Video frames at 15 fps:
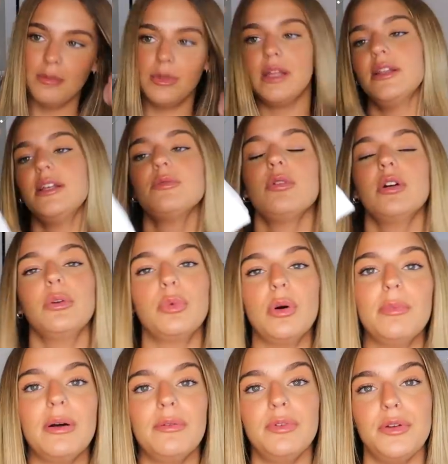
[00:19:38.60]
But yeah, these were only
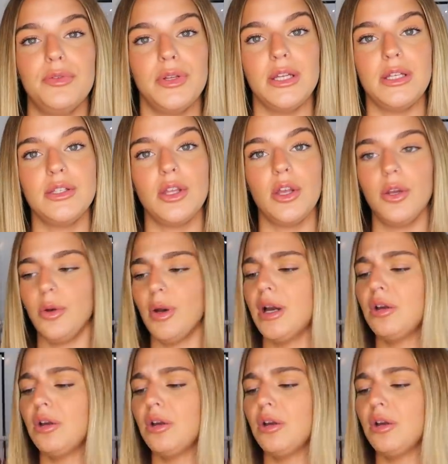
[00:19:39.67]
£1.50. So